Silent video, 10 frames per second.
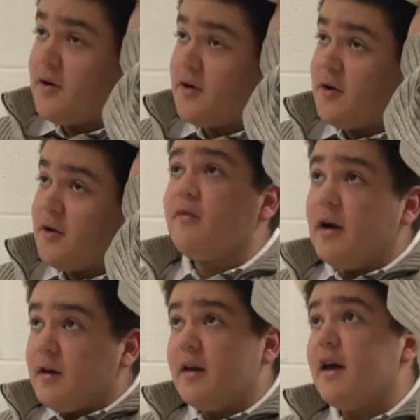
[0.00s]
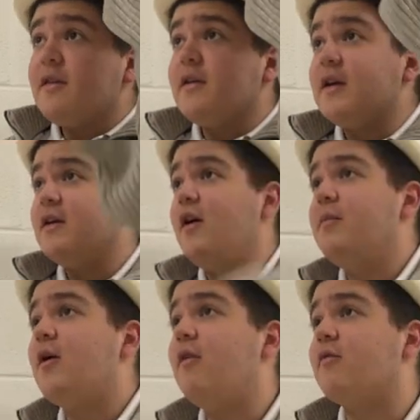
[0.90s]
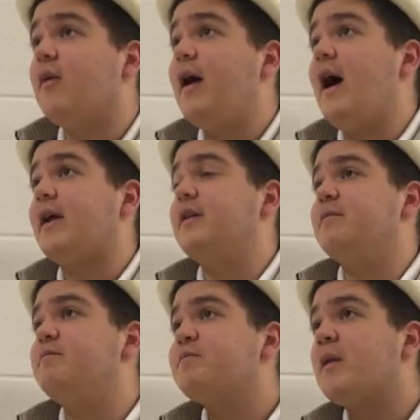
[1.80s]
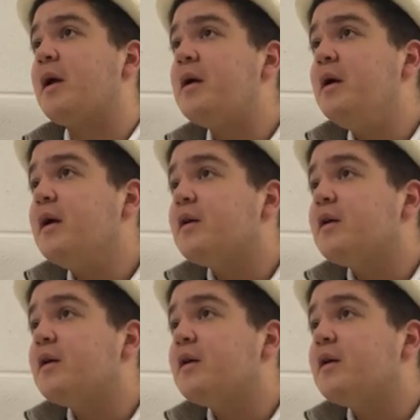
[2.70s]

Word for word: quite frankly, I think y'all be overreacting.